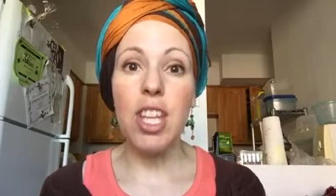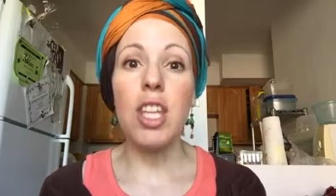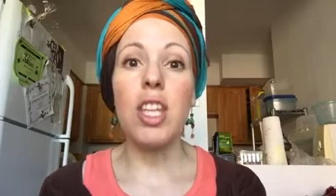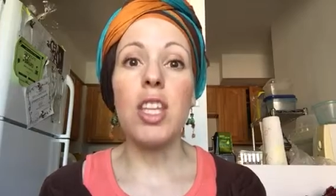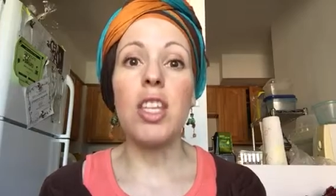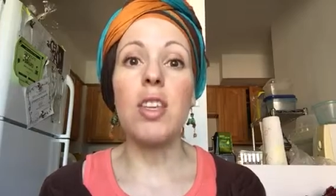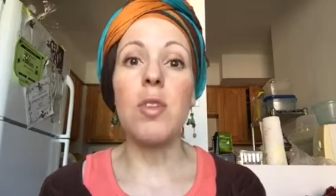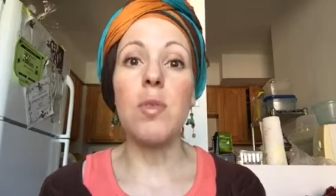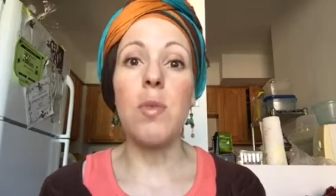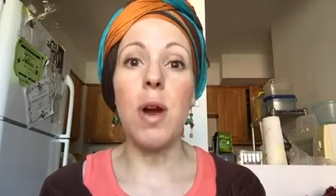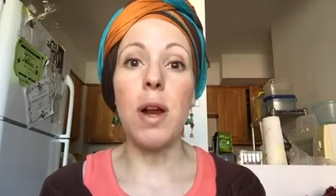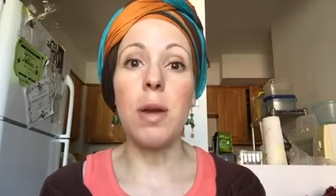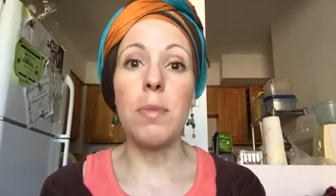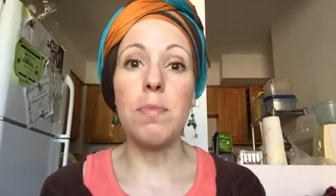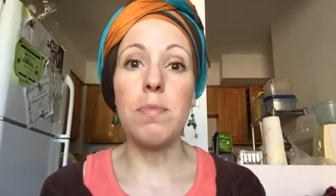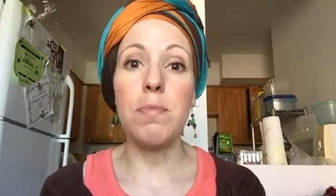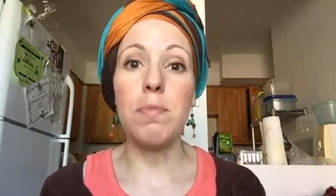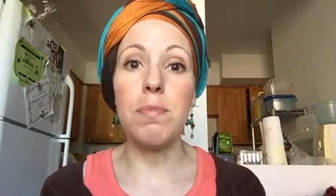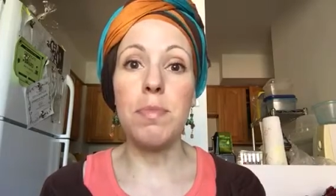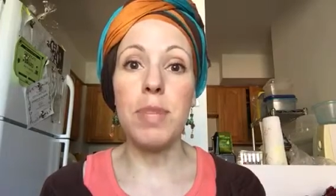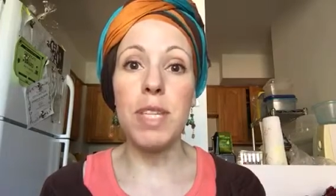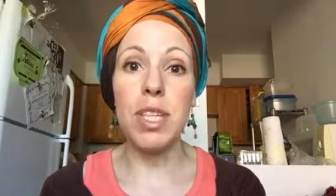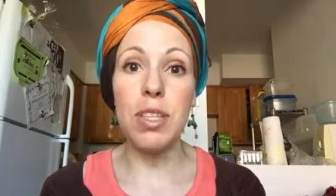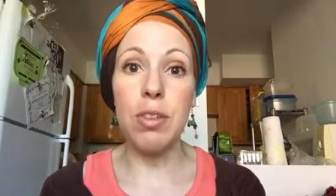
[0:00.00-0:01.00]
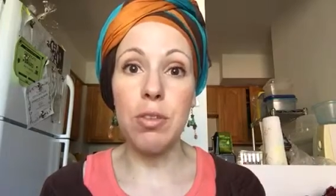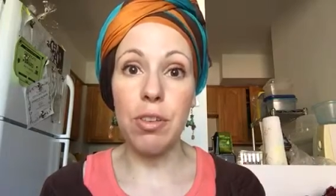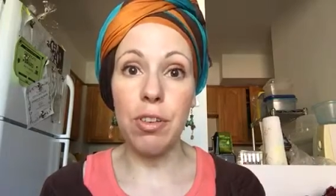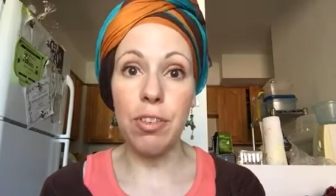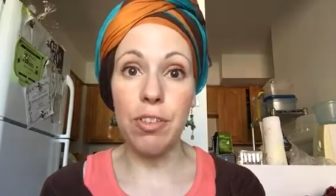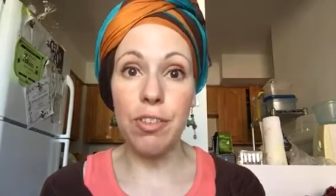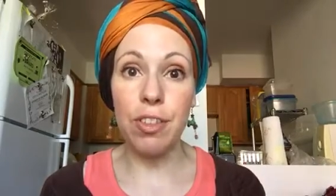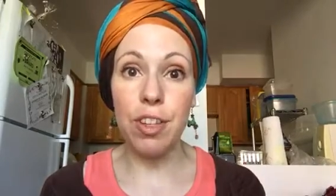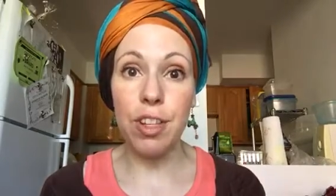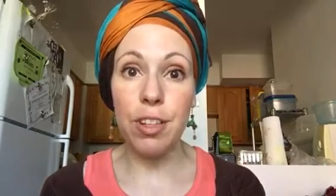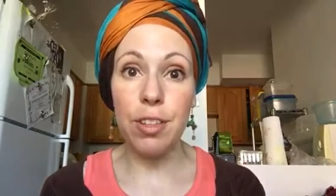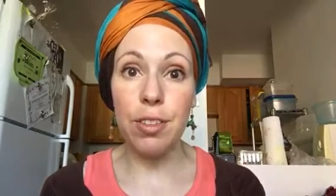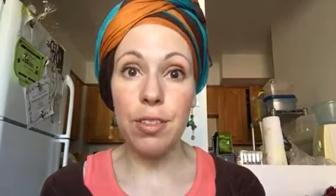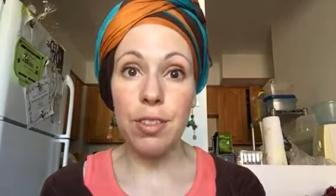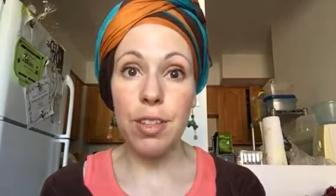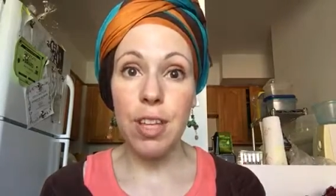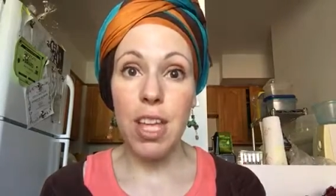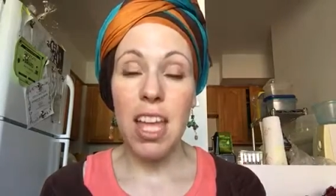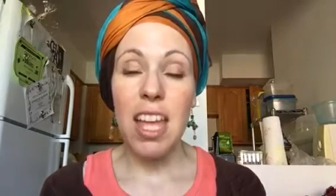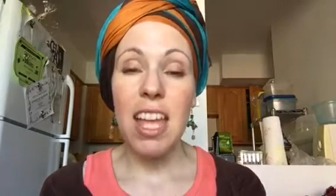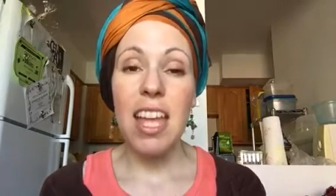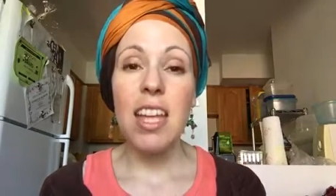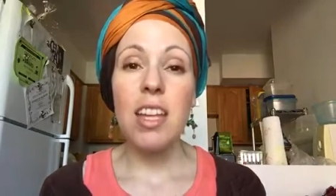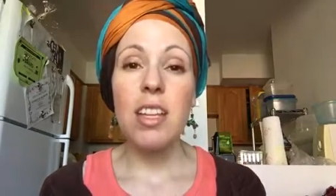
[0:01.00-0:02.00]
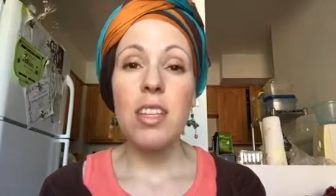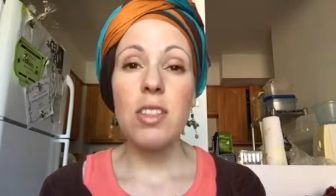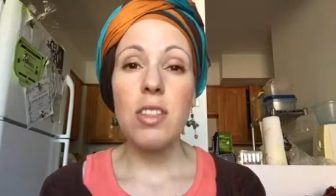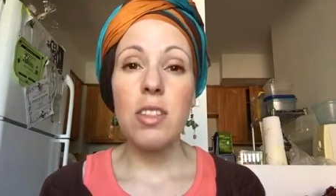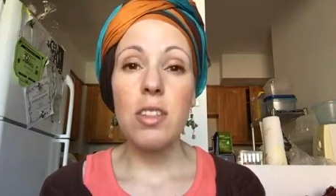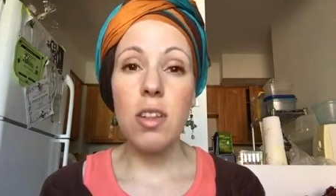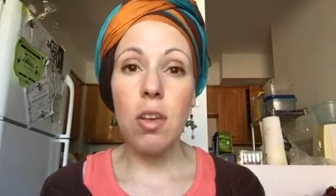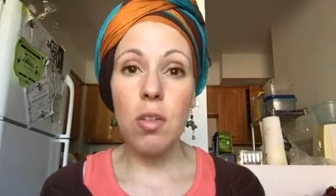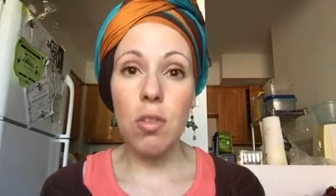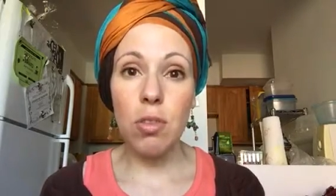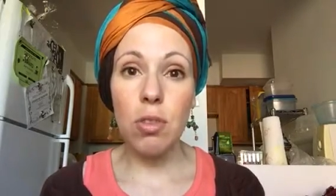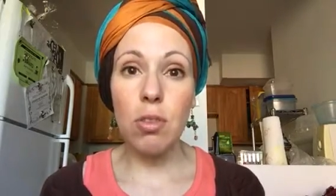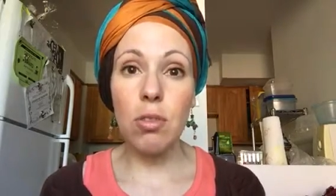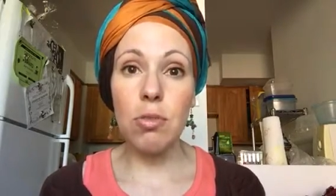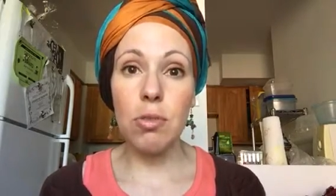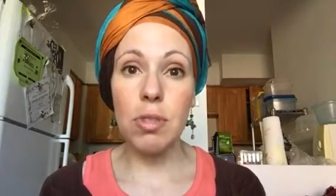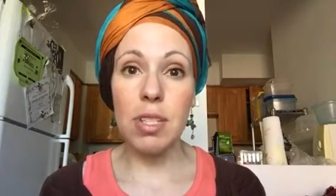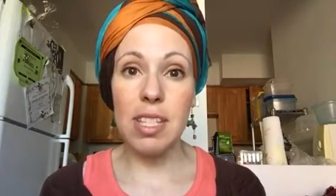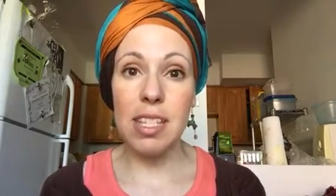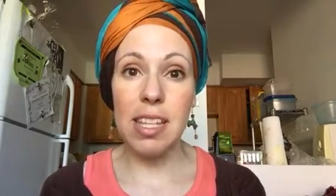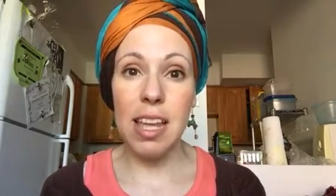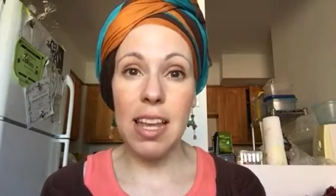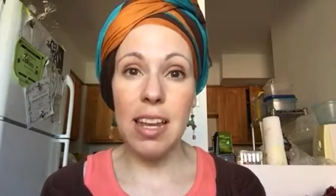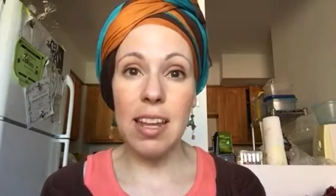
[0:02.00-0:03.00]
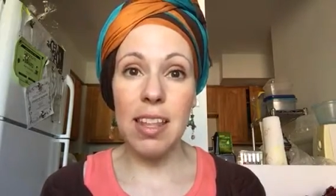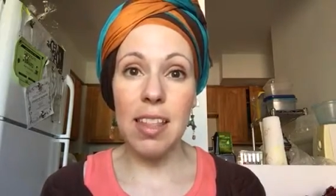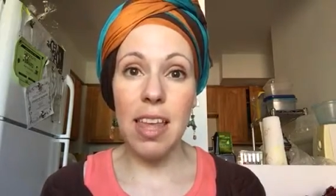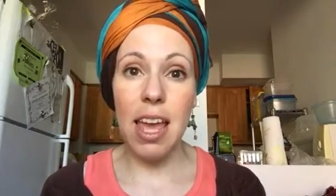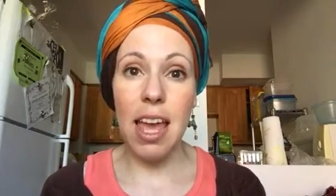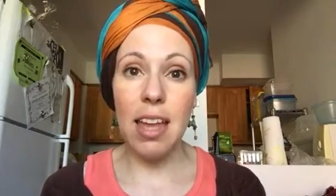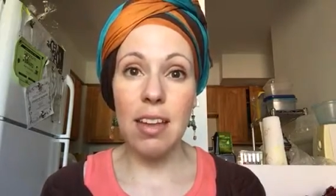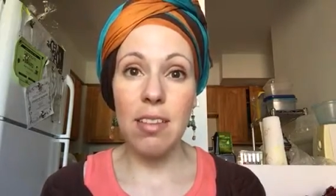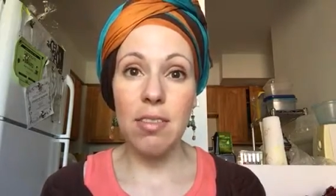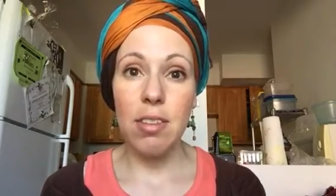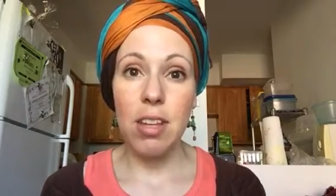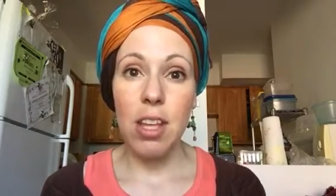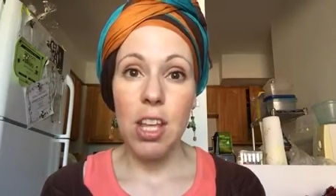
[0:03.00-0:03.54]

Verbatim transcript: you are beautiful. Don't lose sight of that.